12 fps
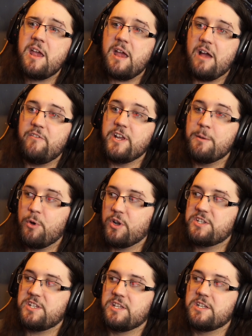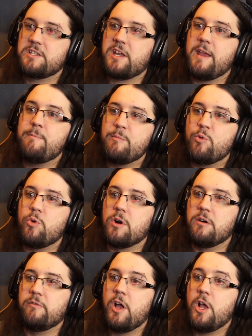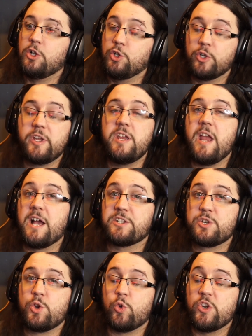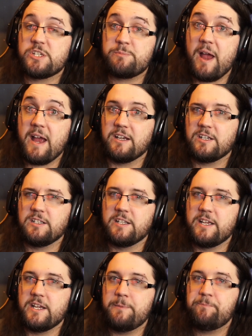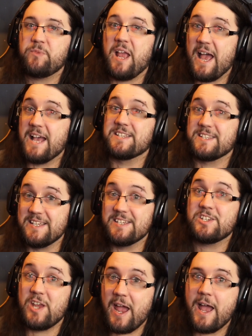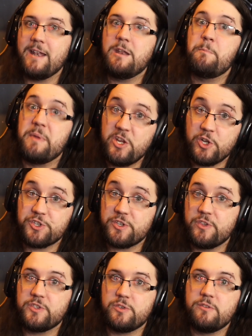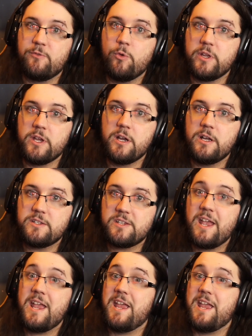Having a monitor that is capable of looking as crisp and clear as this can because of the 240Hz,